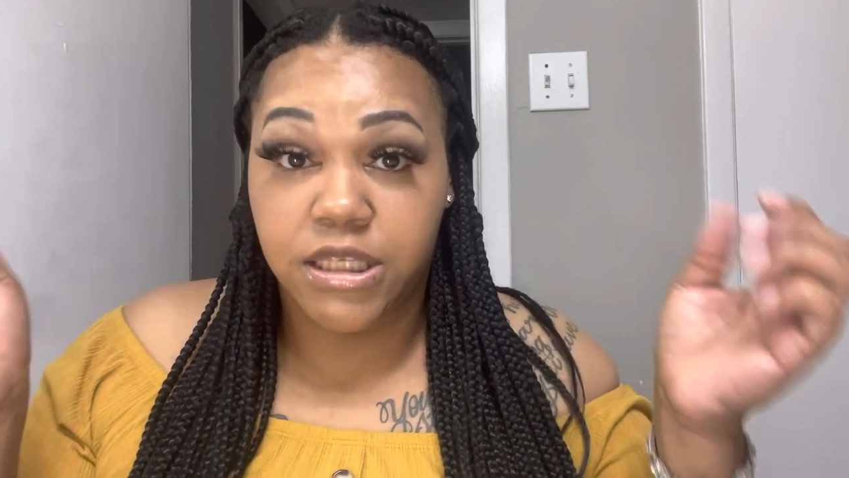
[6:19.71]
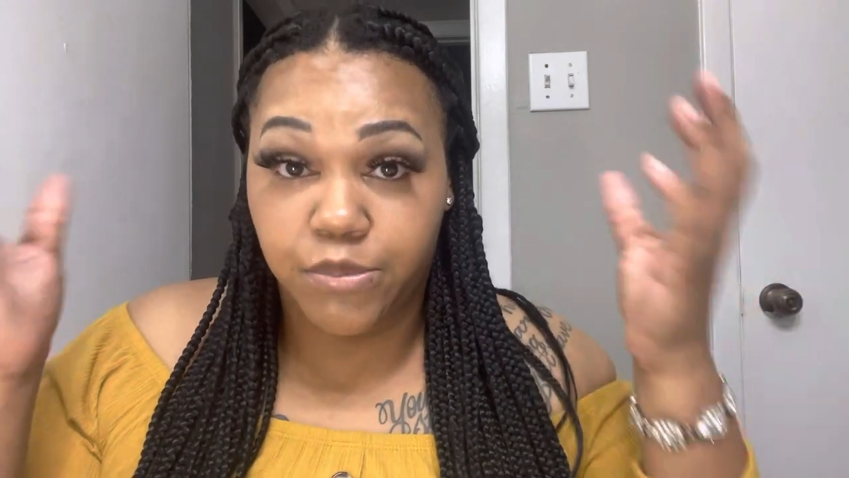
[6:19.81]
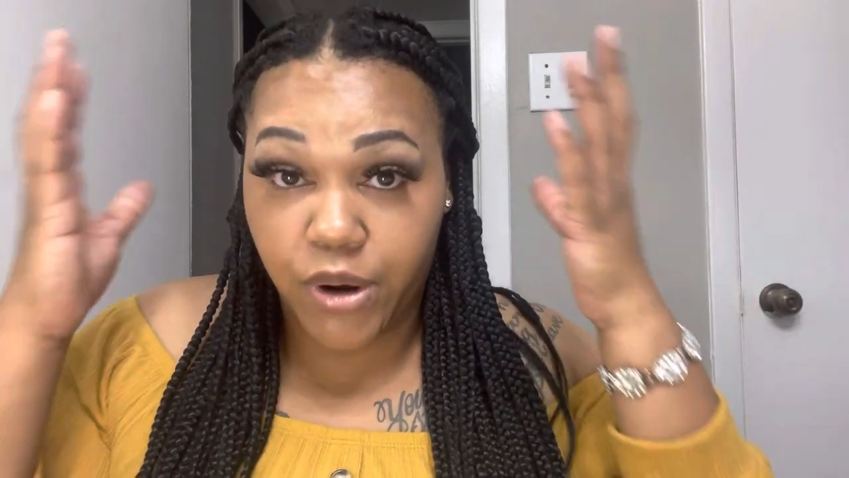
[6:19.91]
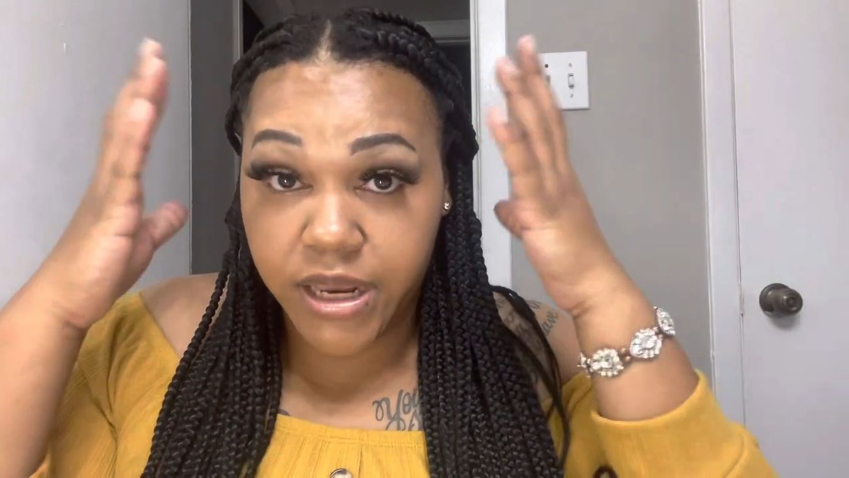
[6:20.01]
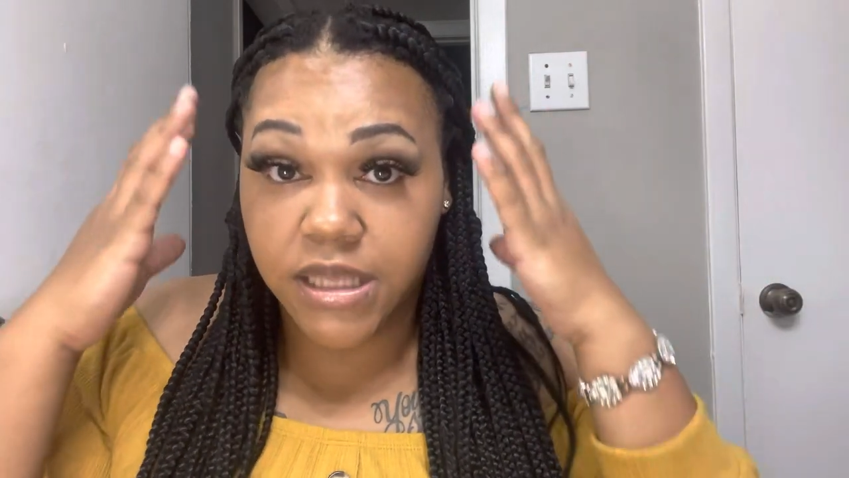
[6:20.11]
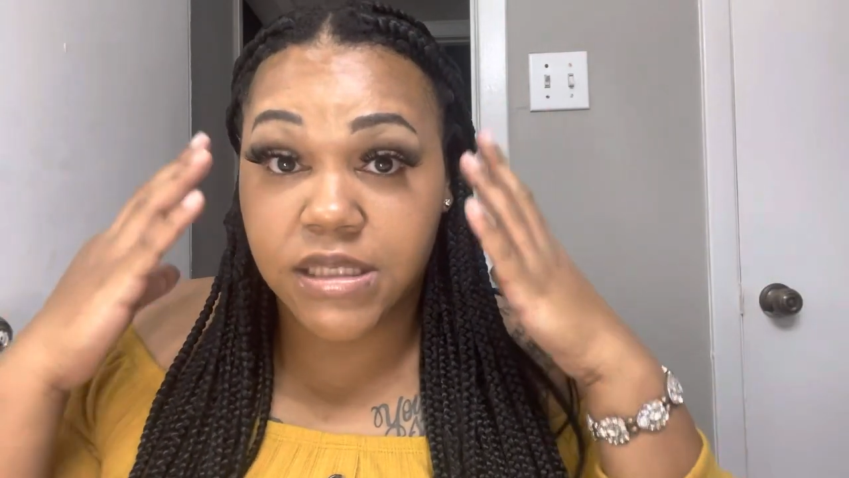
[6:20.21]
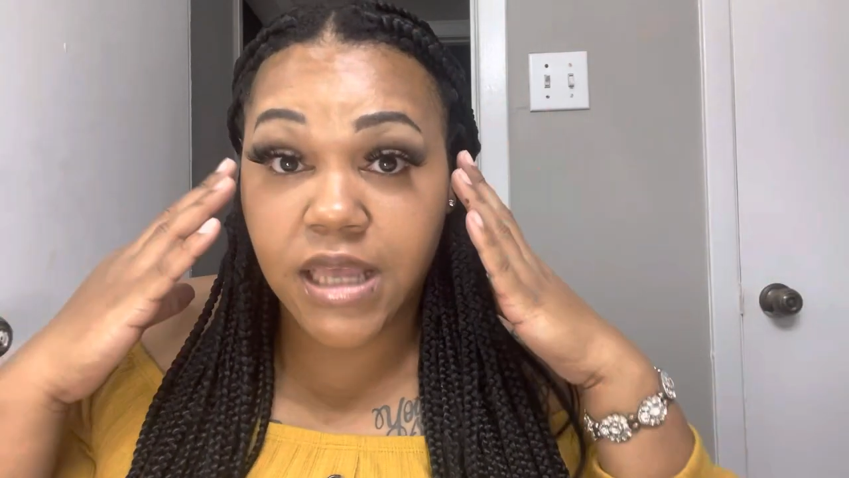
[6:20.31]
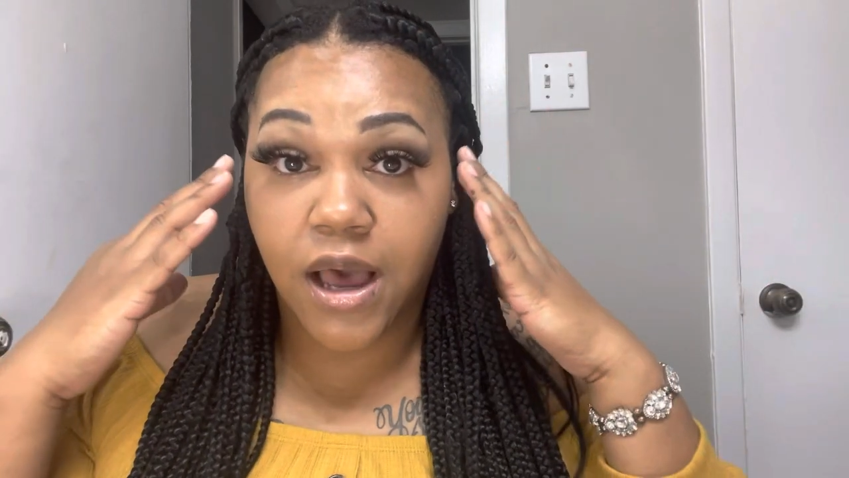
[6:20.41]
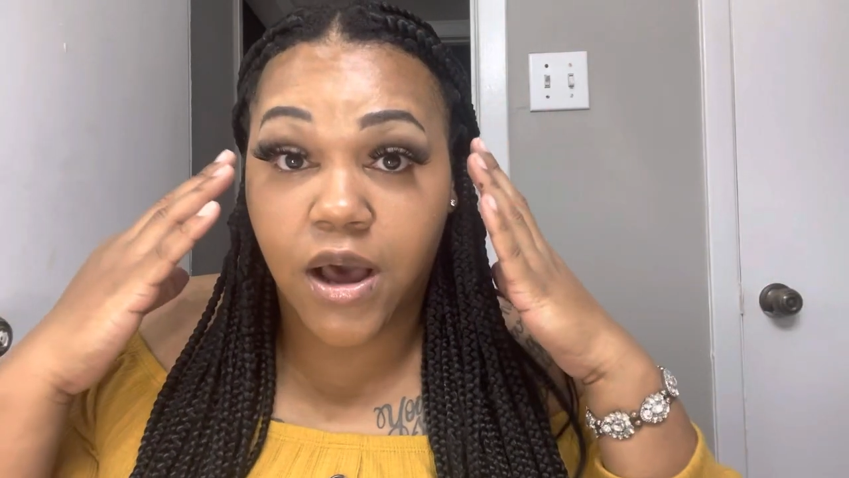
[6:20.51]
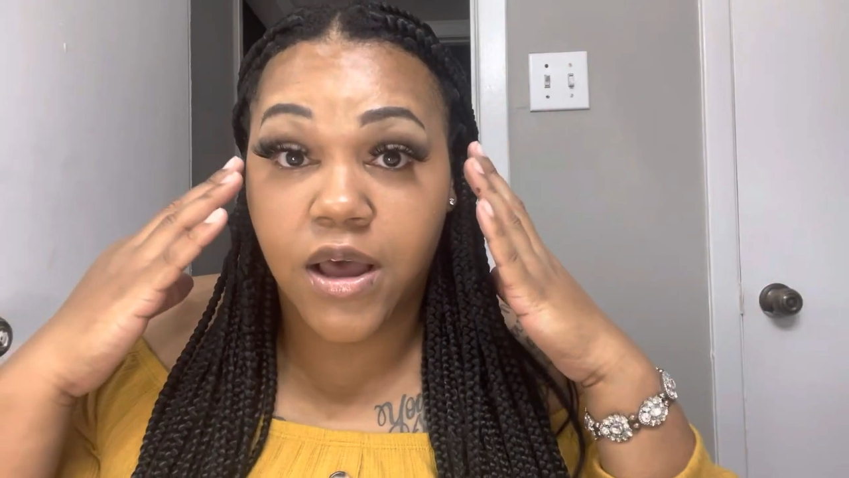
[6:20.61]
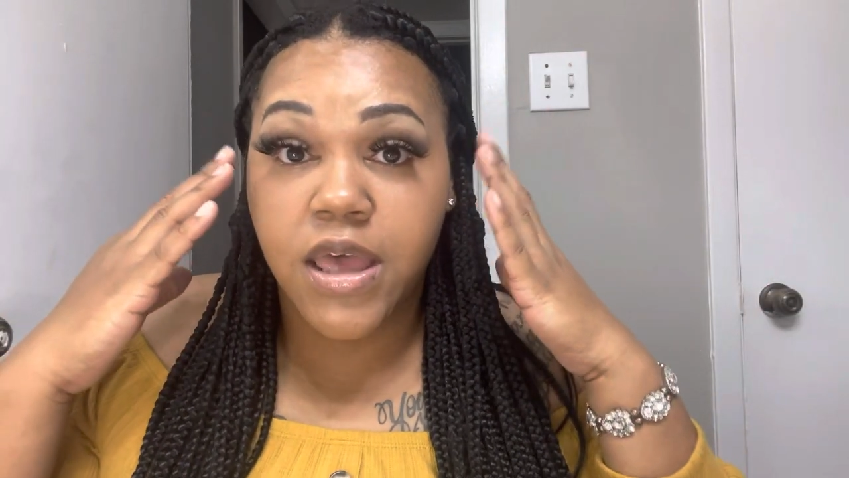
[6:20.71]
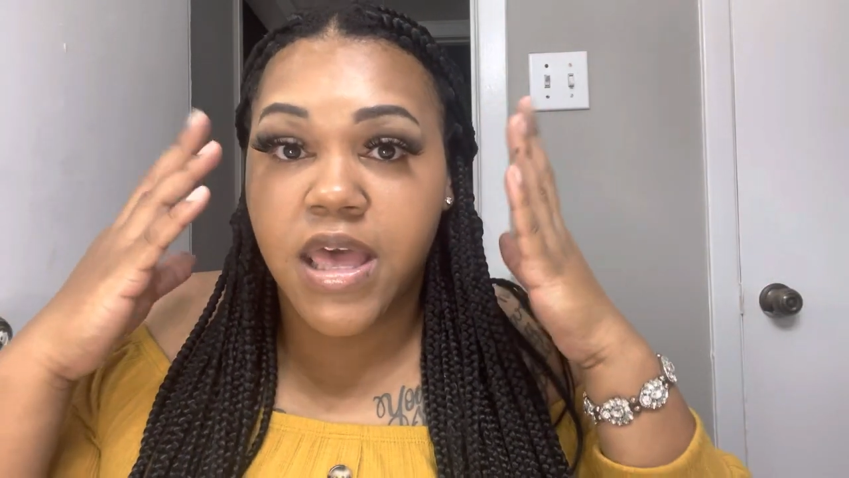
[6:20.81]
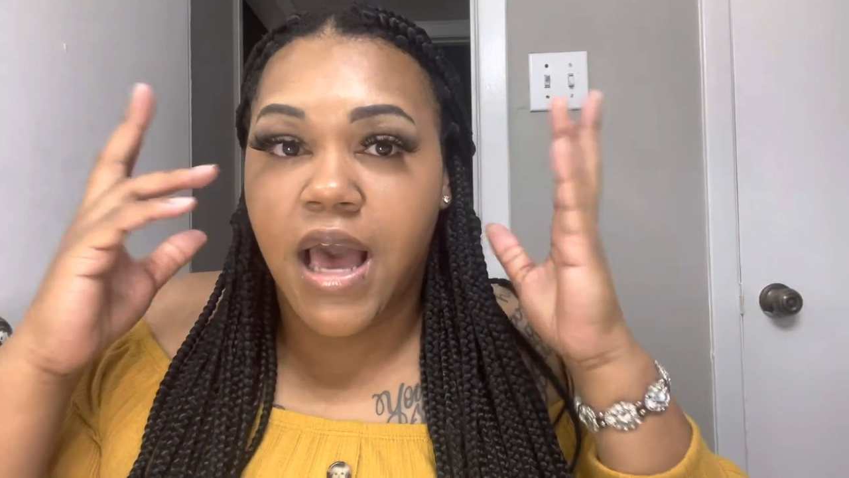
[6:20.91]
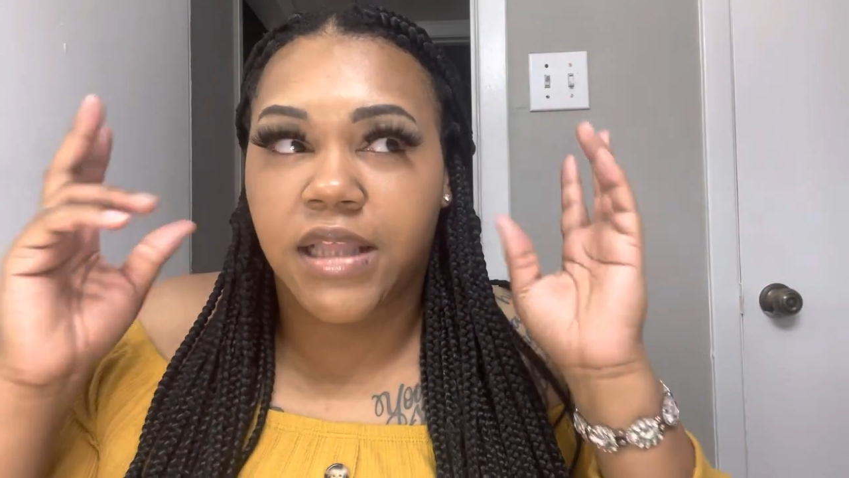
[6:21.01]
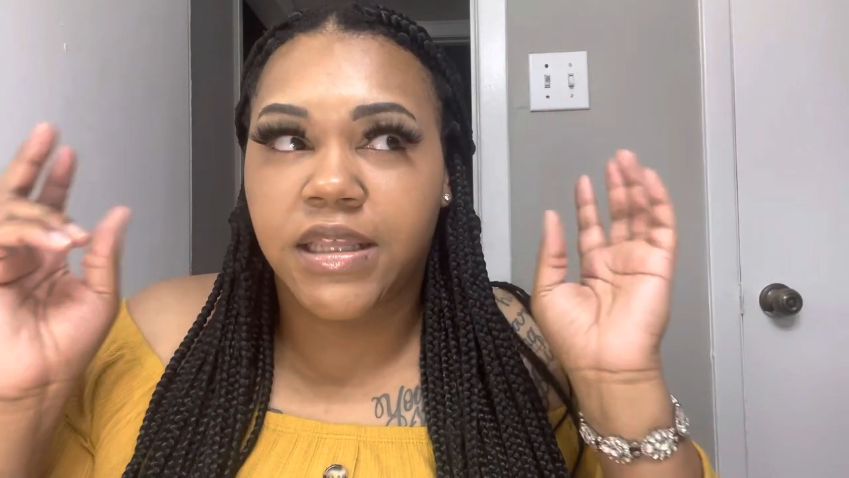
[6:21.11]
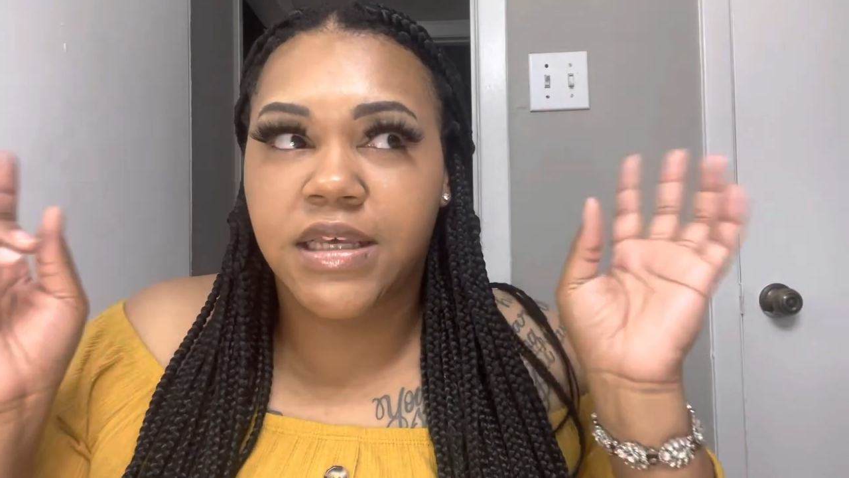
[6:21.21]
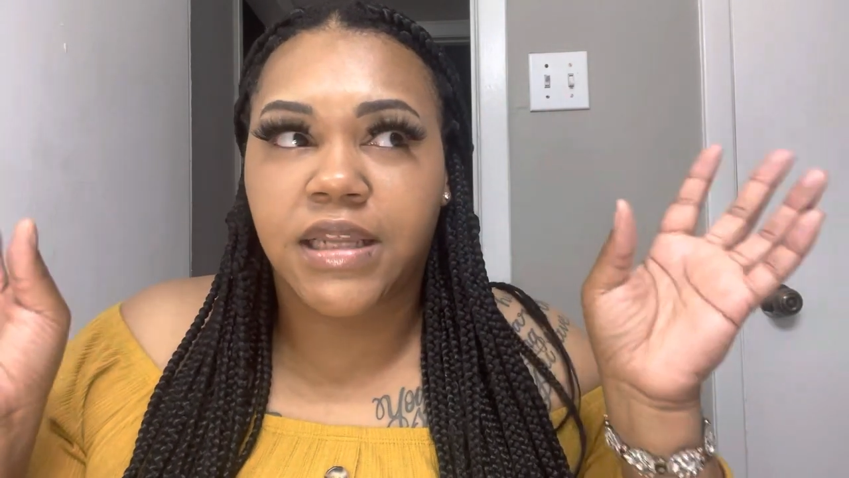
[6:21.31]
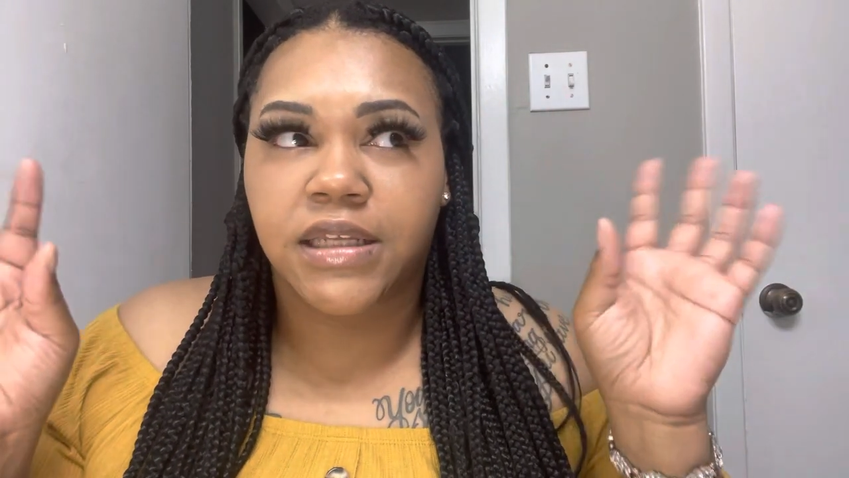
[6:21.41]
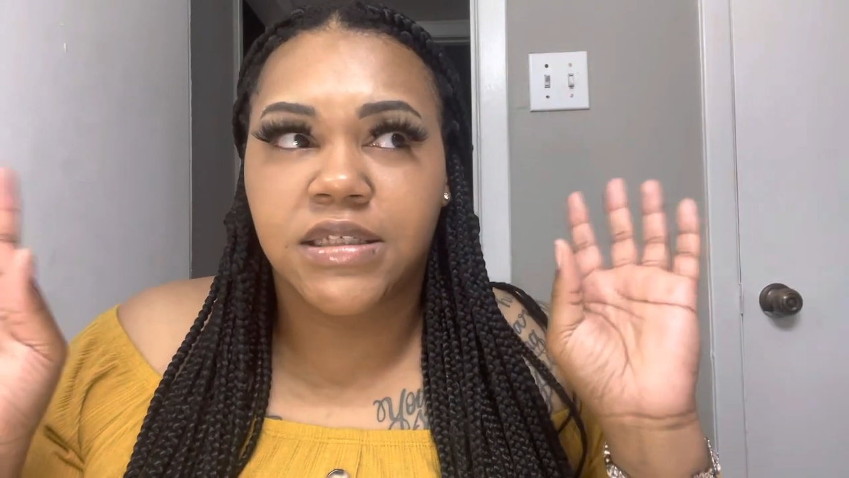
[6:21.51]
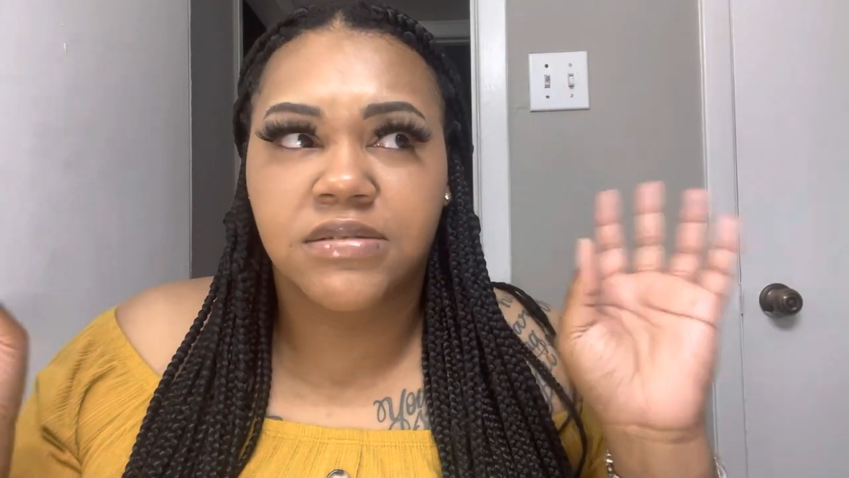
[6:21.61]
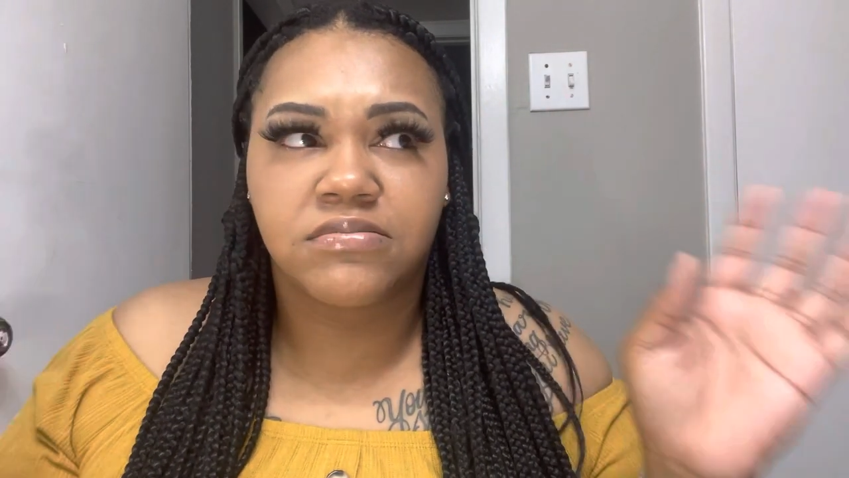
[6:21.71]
this braiding style. I think it's like,